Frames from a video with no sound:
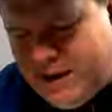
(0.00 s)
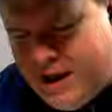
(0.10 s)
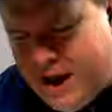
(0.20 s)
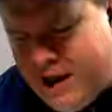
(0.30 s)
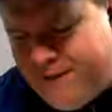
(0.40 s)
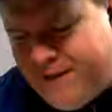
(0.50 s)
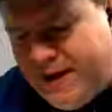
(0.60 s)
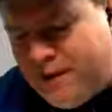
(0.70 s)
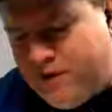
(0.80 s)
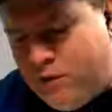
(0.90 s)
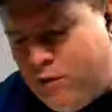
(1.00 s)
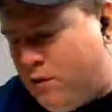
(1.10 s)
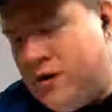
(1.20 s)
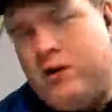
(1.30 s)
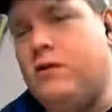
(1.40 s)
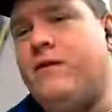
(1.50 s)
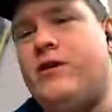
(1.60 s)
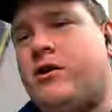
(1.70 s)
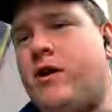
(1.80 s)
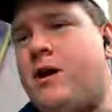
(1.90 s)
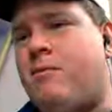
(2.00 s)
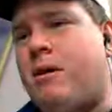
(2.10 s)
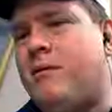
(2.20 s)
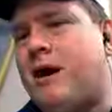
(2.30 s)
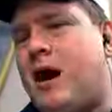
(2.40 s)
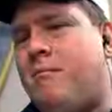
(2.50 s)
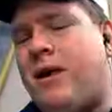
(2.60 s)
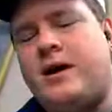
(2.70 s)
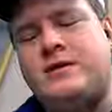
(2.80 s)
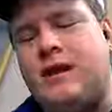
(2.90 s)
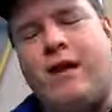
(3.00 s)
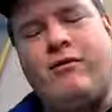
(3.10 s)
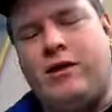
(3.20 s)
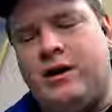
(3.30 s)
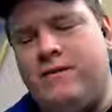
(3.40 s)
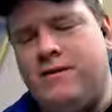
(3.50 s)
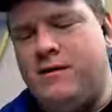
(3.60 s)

And if they do, you live in a great apartment complex, never leave.